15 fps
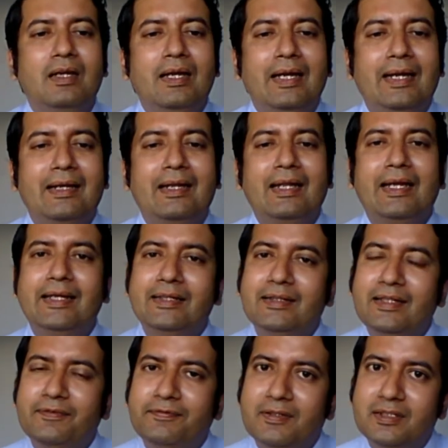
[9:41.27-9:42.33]
And like
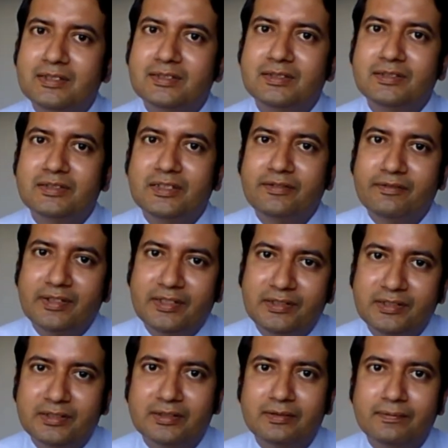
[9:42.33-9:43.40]
the first
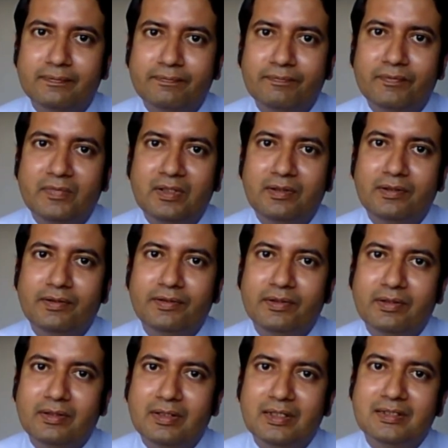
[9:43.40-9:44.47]
generation,
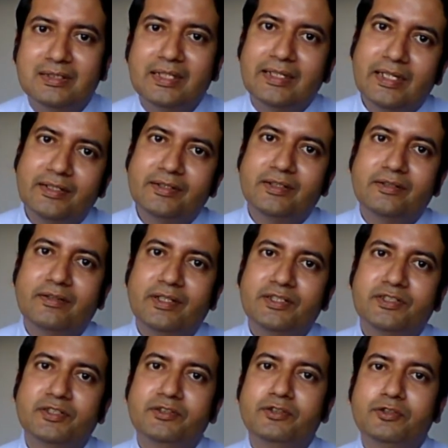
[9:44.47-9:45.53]
the second
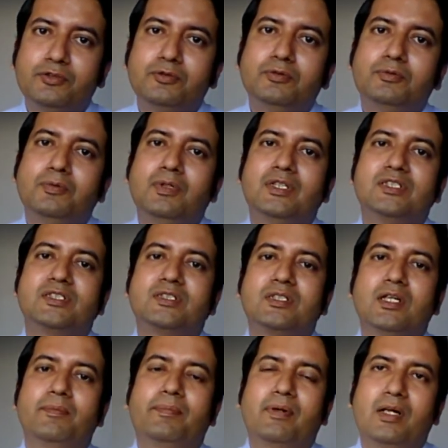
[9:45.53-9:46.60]
generation too was
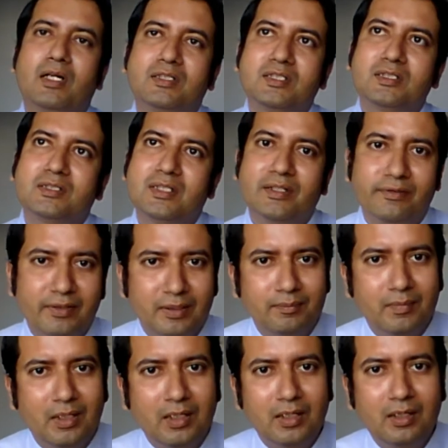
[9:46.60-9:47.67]
a process-centric
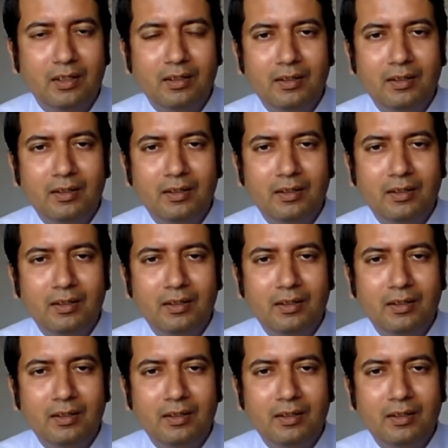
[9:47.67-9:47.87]
model.